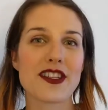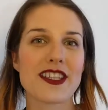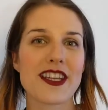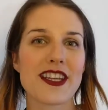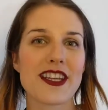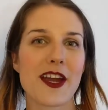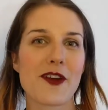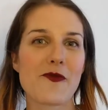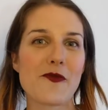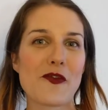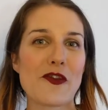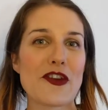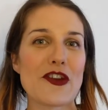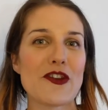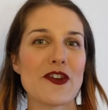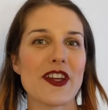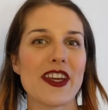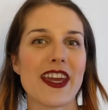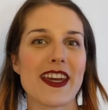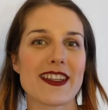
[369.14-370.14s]
time for you
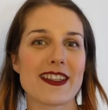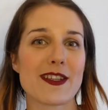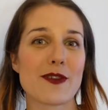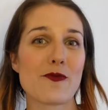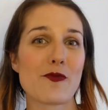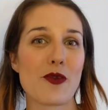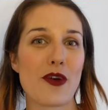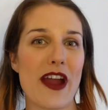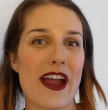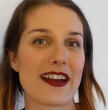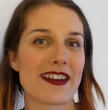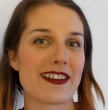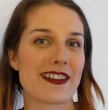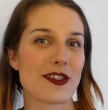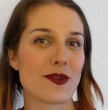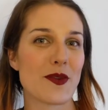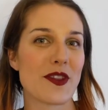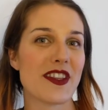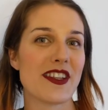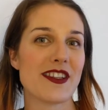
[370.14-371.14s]
to get some practice
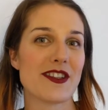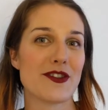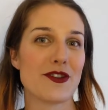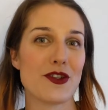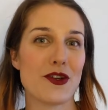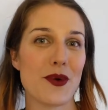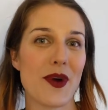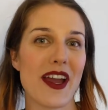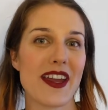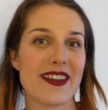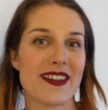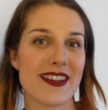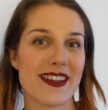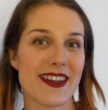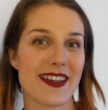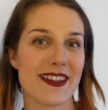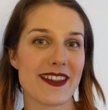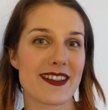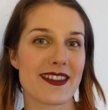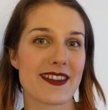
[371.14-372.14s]
with these new
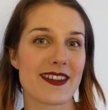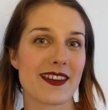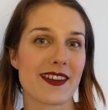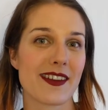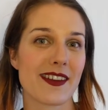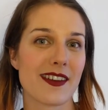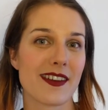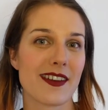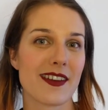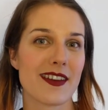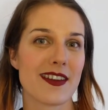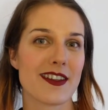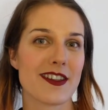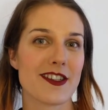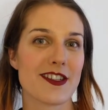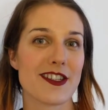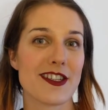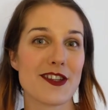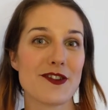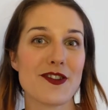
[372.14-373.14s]
ideas.
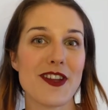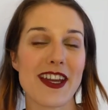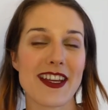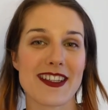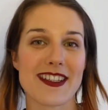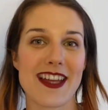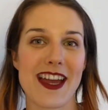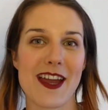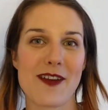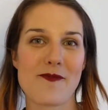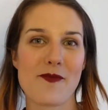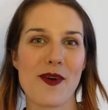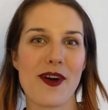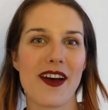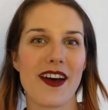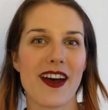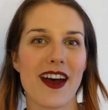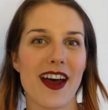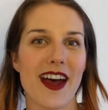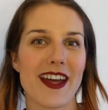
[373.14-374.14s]
See you next time
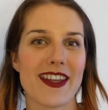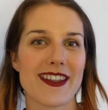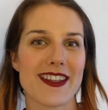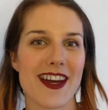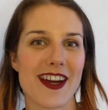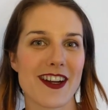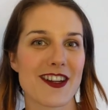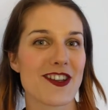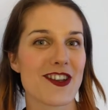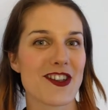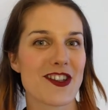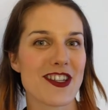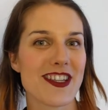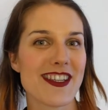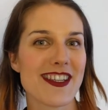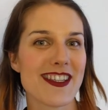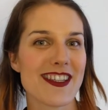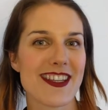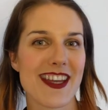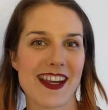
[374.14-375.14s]
on Dr.
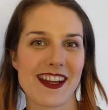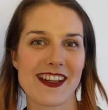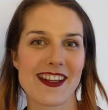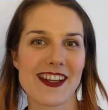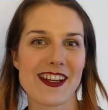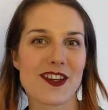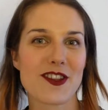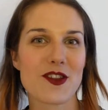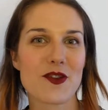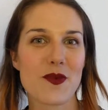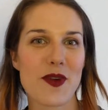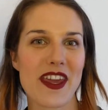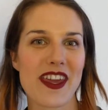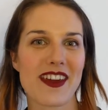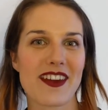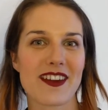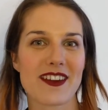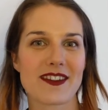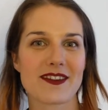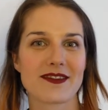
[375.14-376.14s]
G's Technique of the Week.